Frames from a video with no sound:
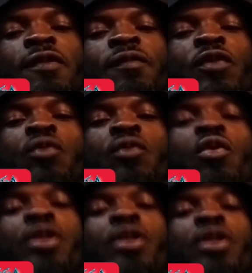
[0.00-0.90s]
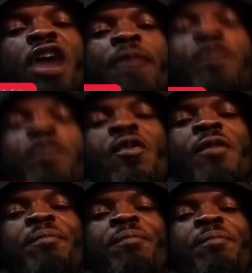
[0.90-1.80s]
You doing drops for a
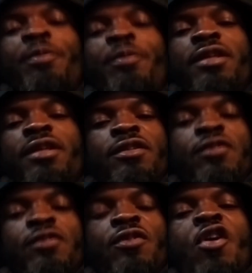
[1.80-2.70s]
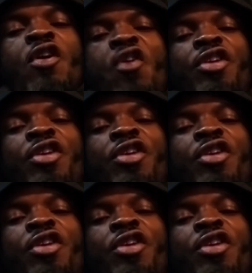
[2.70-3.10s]
puppet. You corny.